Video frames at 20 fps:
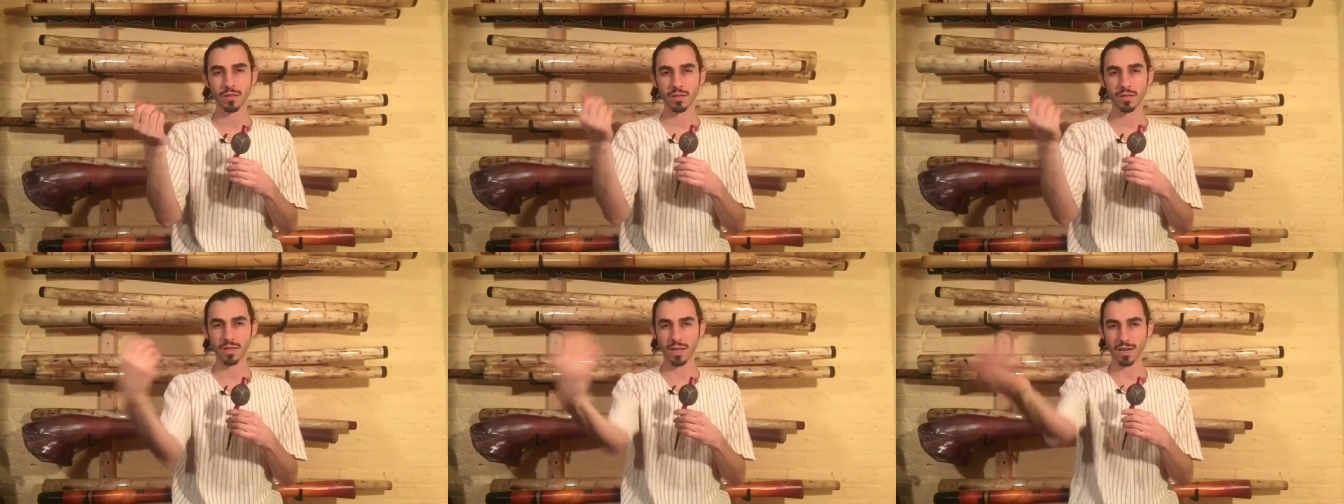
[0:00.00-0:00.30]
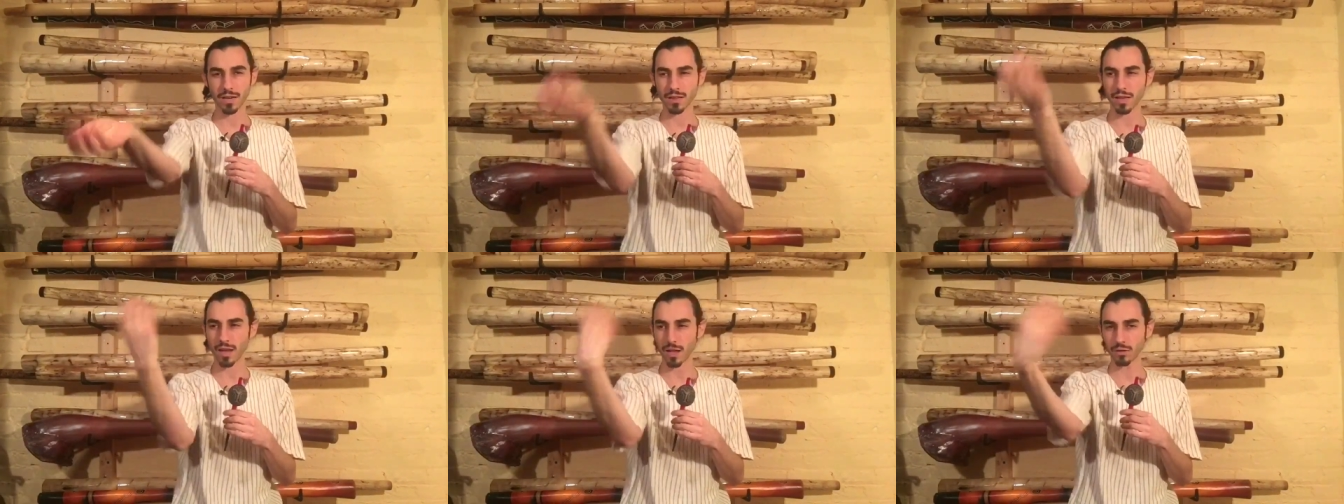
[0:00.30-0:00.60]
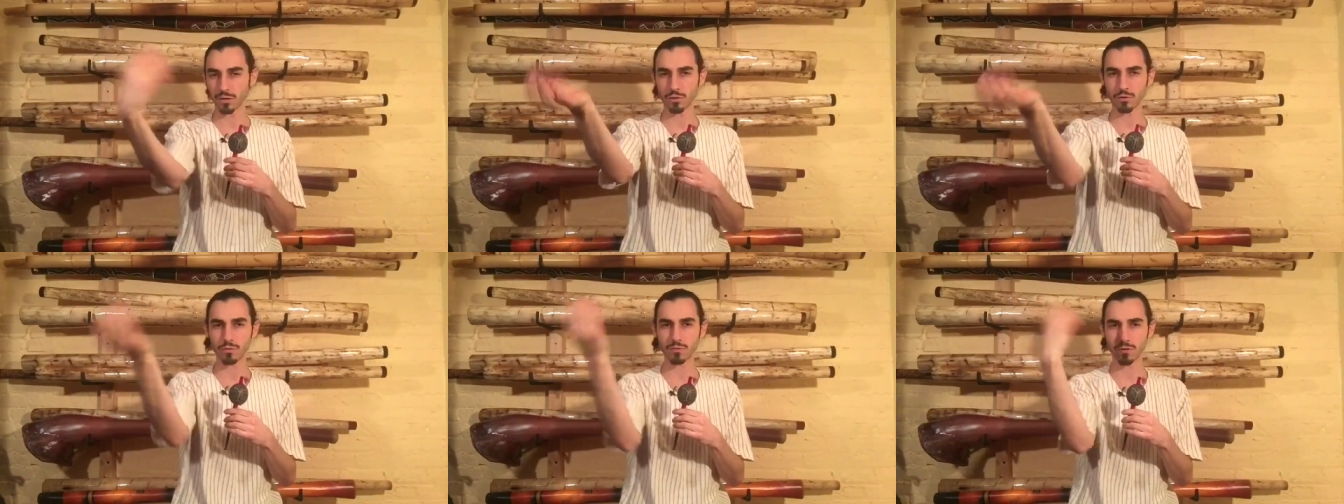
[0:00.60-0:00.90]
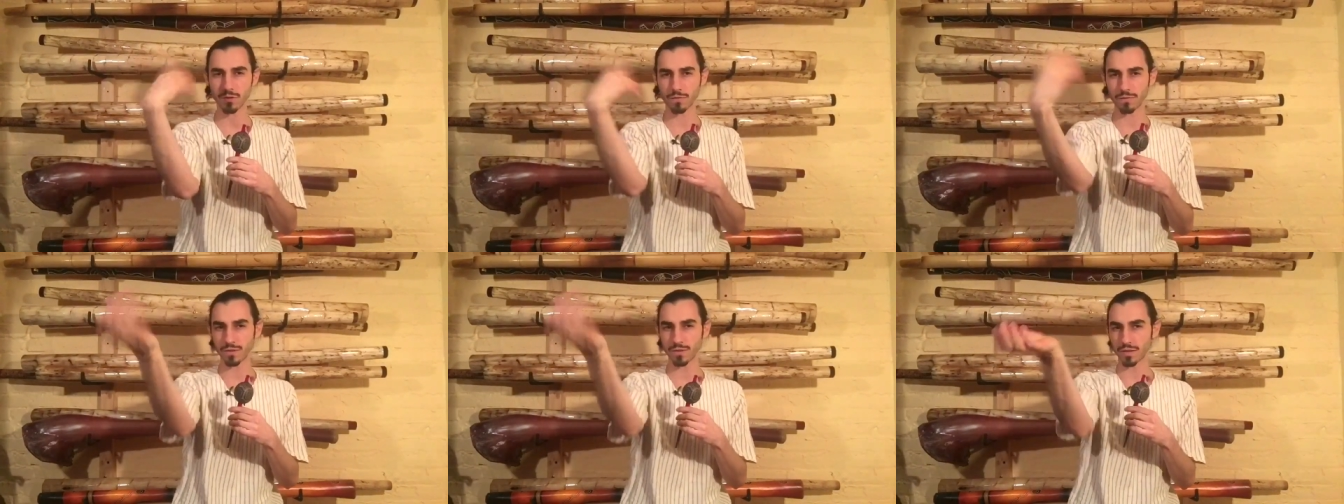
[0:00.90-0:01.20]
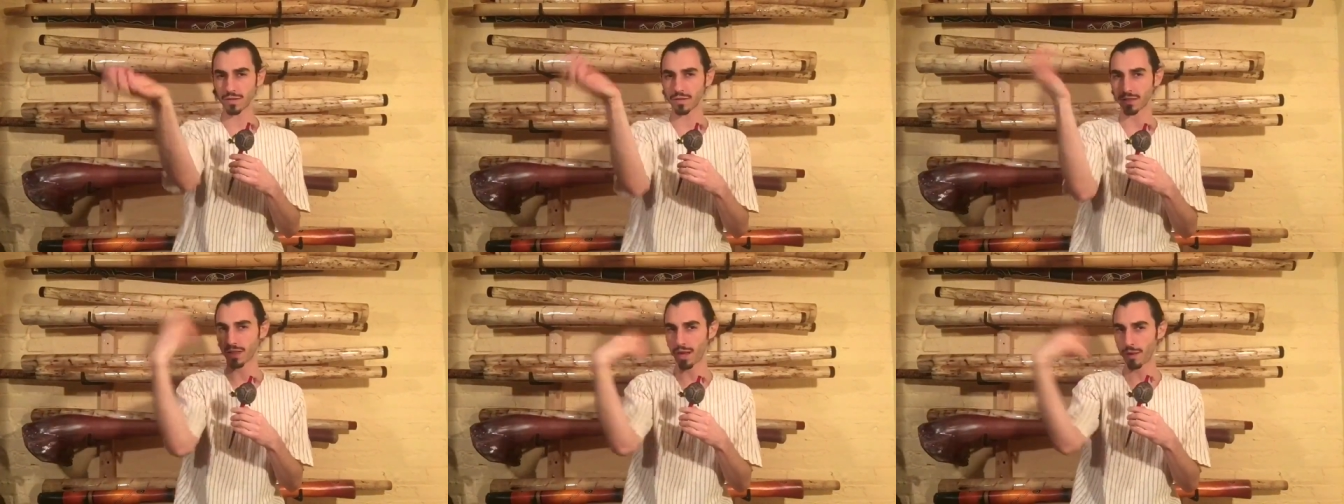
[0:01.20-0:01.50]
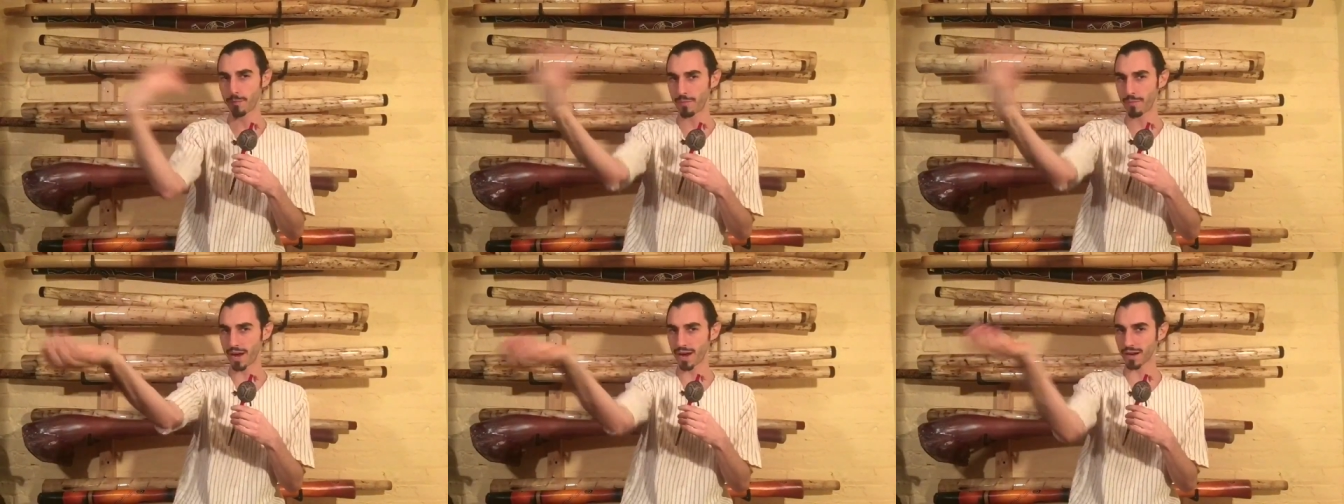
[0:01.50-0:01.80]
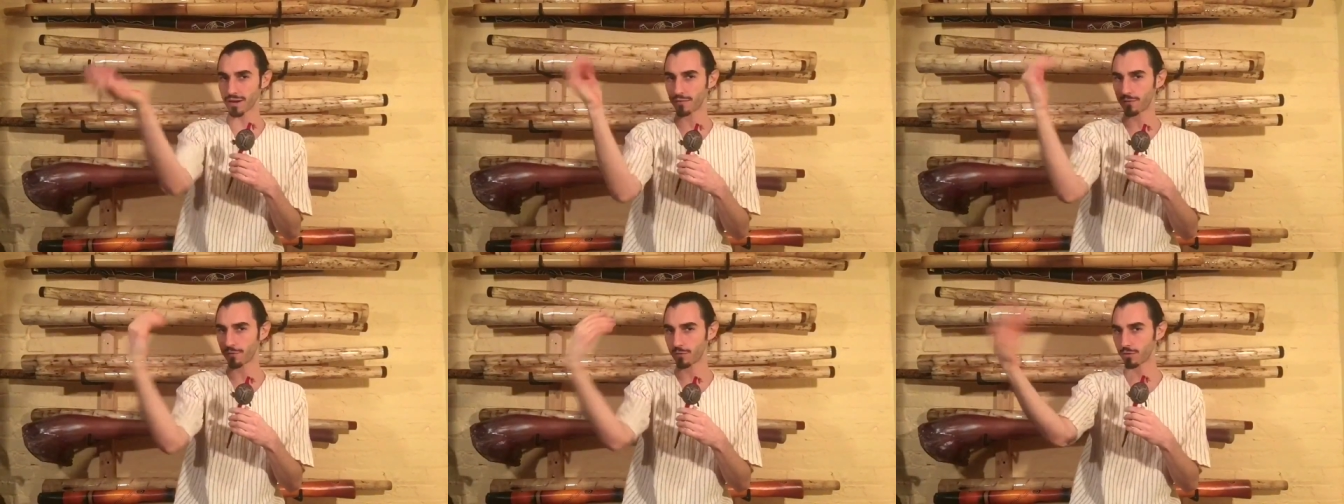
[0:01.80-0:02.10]
getting that loose feeling, that
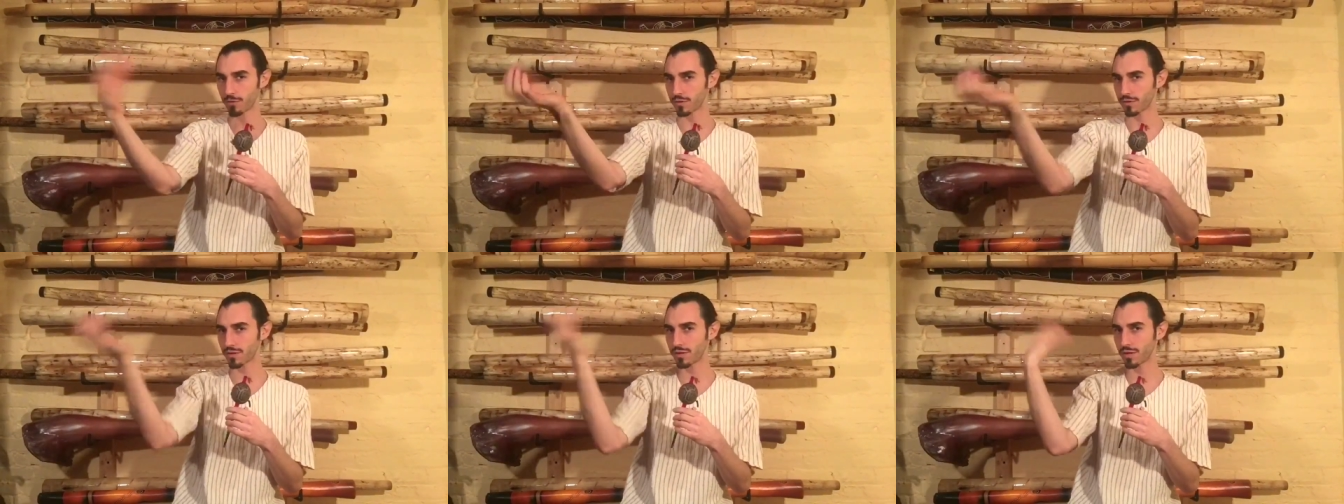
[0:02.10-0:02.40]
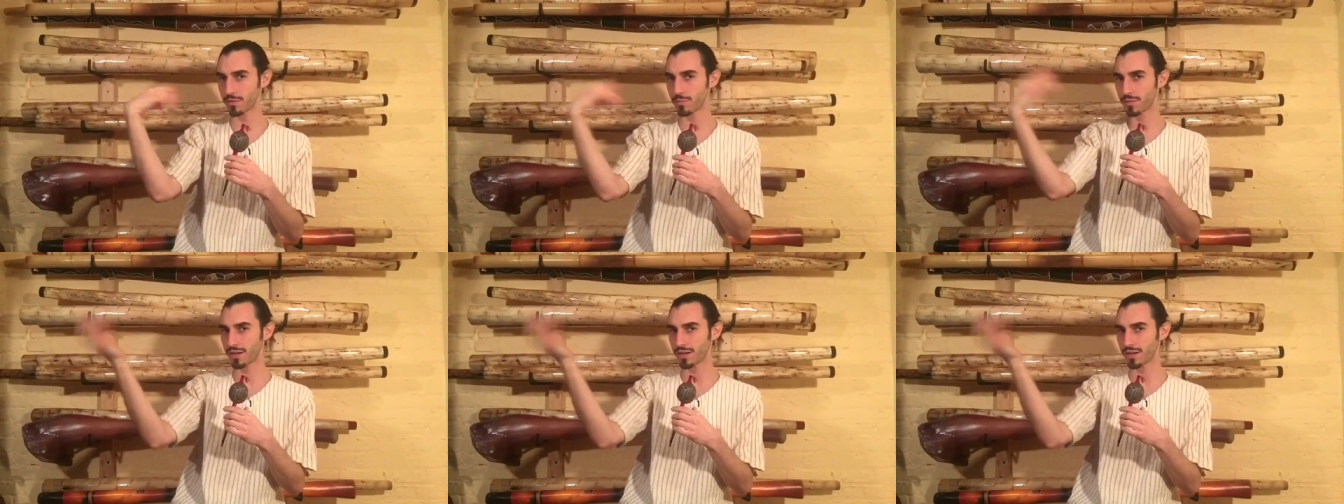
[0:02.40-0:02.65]
back and forth, see how my